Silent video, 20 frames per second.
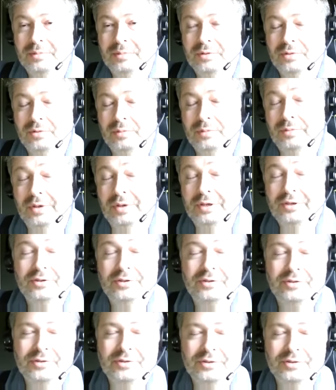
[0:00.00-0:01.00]

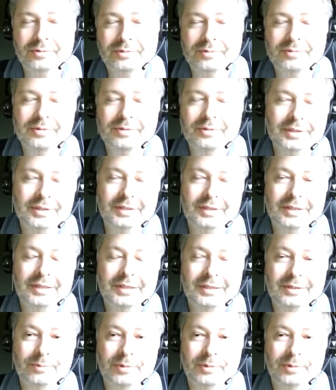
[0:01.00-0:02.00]
corporation, so
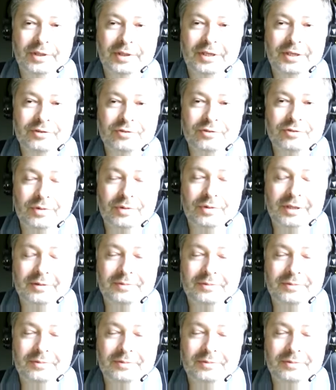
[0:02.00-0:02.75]
with a history